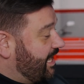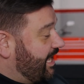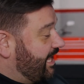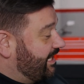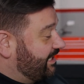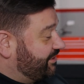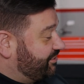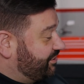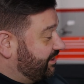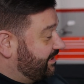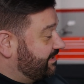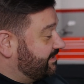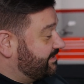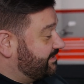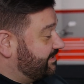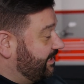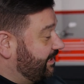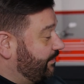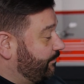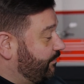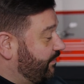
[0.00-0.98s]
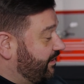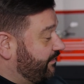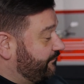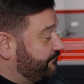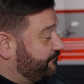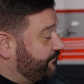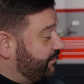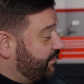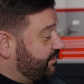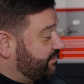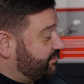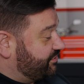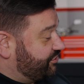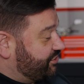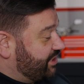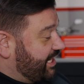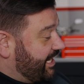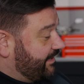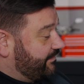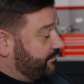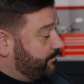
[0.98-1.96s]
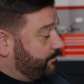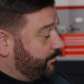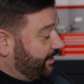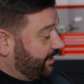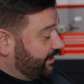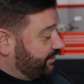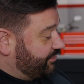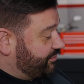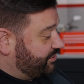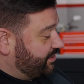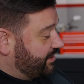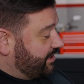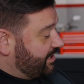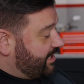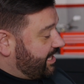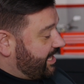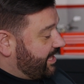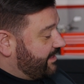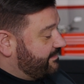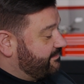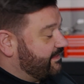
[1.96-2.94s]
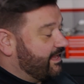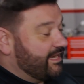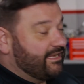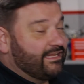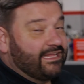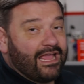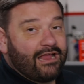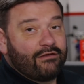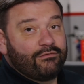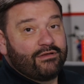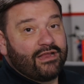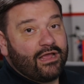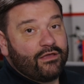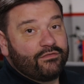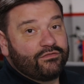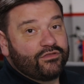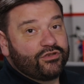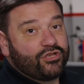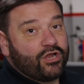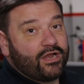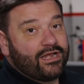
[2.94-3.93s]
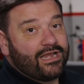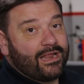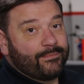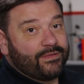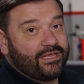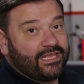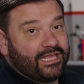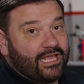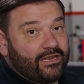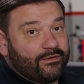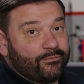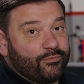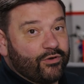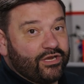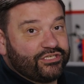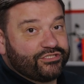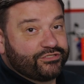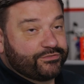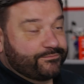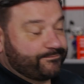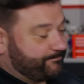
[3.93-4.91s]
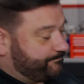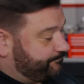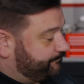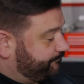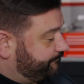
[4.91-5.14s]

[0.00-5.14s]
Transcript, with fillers: And as you can see, we're going to first check the pitch and then carry out the dynamic calibration.